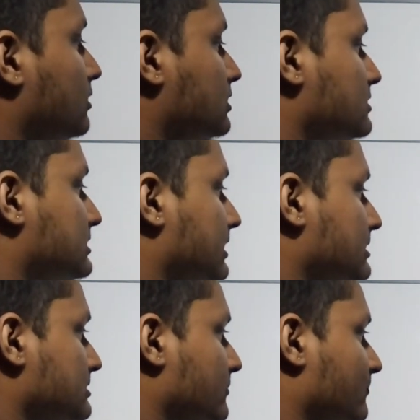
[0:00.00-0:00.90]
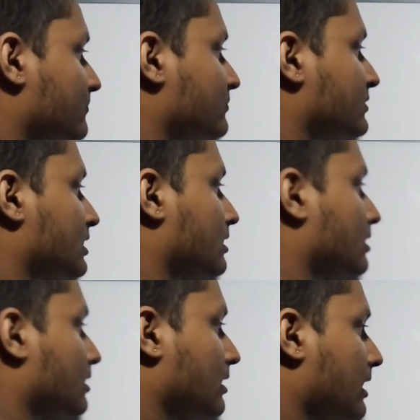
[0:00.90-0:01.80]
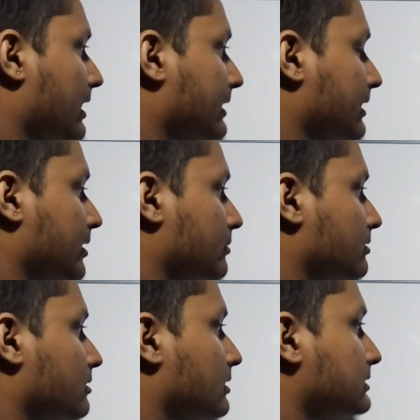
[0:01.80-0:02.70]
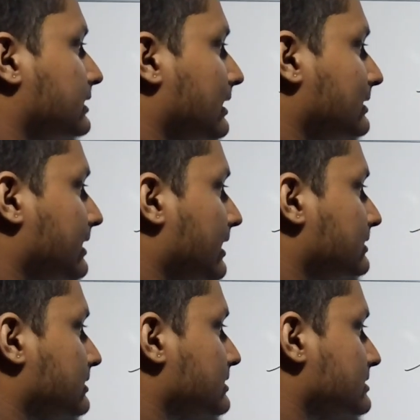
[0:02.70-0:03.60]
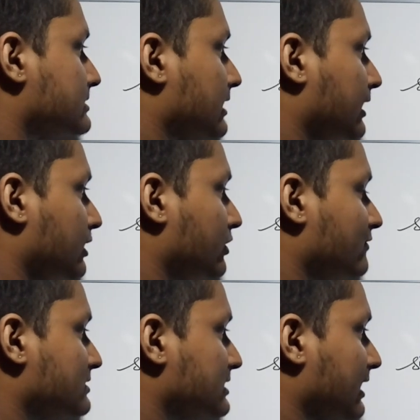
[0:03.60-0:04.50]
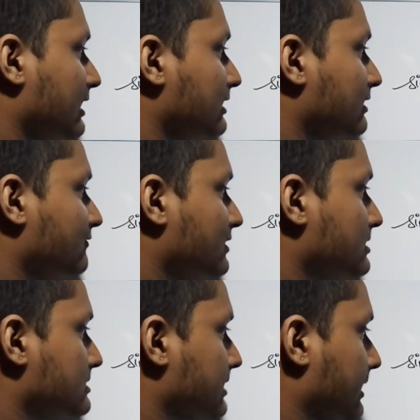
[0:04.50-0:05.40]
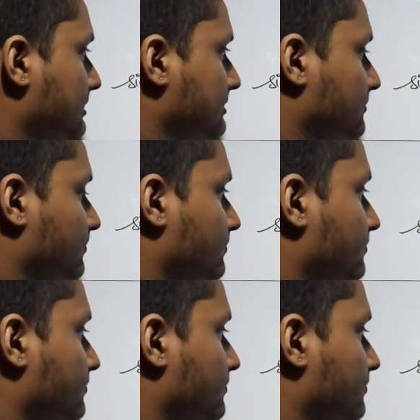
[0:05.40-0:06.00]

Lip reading: all those things, I can tell that sine of sine inverse x